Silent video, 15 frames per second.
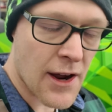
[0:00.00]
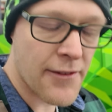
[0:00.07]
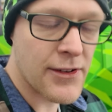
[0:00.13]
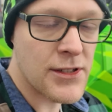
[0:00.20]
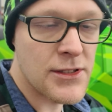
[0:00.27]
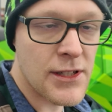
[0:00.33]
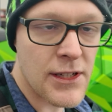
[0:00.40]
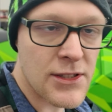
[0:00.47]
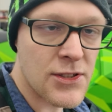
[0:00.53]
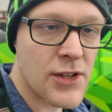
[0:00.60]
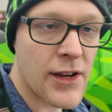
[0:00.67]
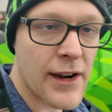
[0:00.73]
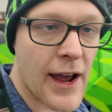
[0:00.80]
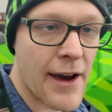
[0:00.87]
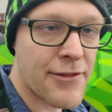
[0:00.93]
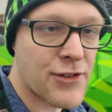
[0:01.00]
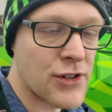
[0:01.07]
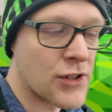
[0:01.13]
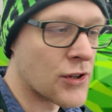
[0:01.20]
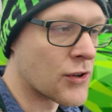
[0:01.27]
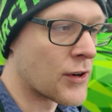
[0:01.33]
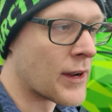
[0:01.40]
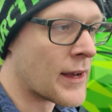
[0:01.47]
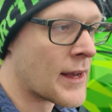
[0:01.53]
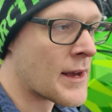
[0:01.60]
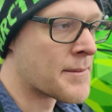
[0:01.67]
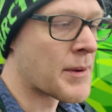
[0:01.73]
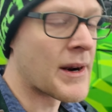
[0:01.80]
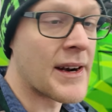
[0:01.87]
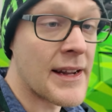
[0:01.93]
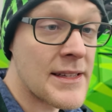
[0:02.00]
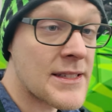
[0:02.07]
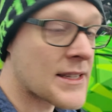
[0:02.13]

Obviously, it took an afternoon, but it is